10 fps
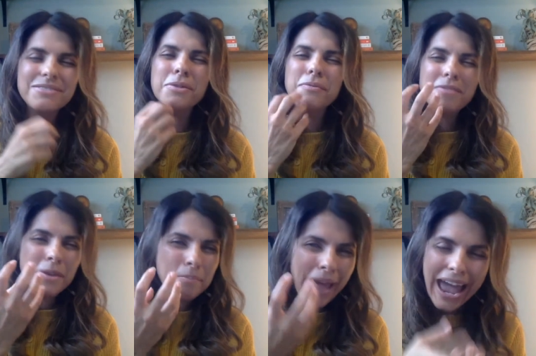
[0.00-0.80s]
the,
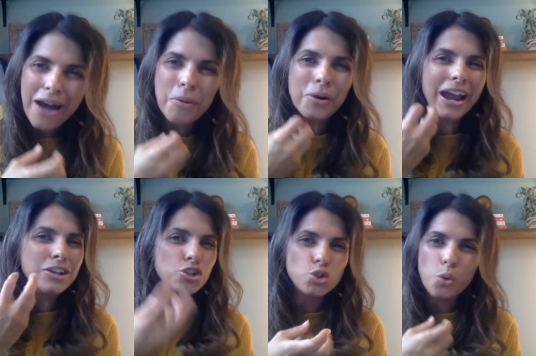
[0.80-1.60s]
the power
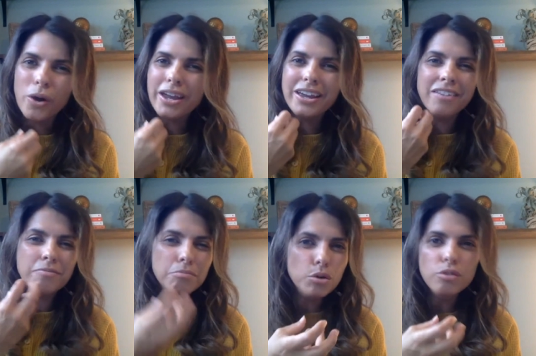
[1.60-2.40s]
and joy of
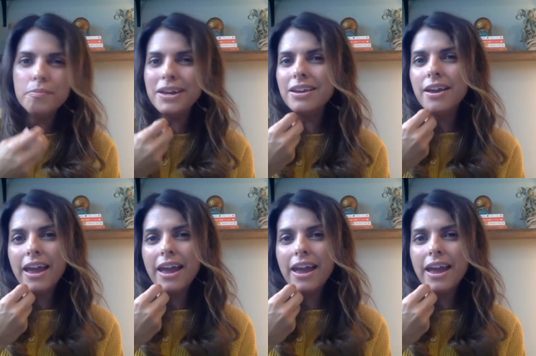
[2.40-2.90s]
movement